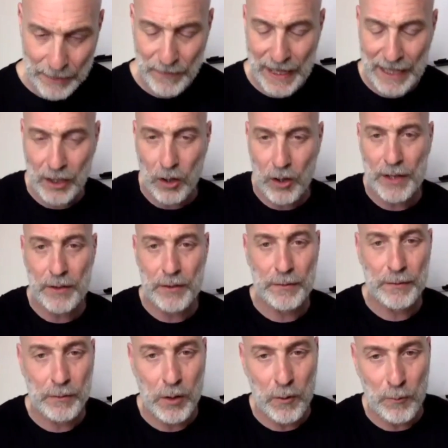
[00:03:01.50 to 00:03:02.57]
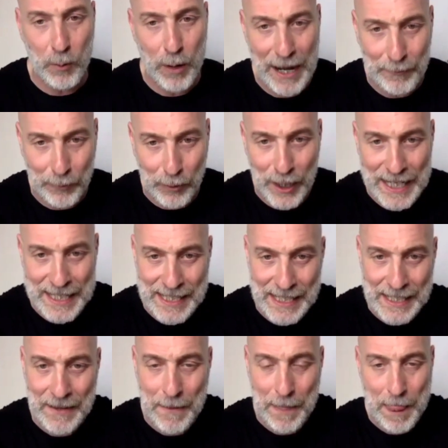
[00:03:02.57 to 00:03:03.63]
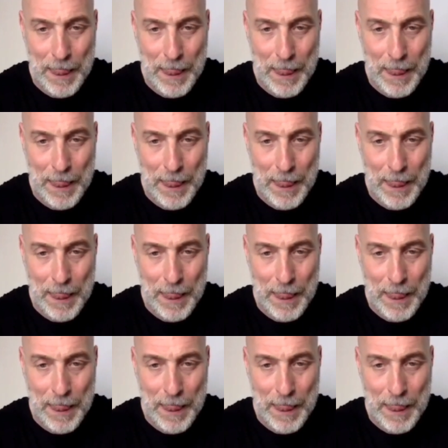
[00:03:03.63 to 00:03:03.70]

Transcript: of that kind of way of writing?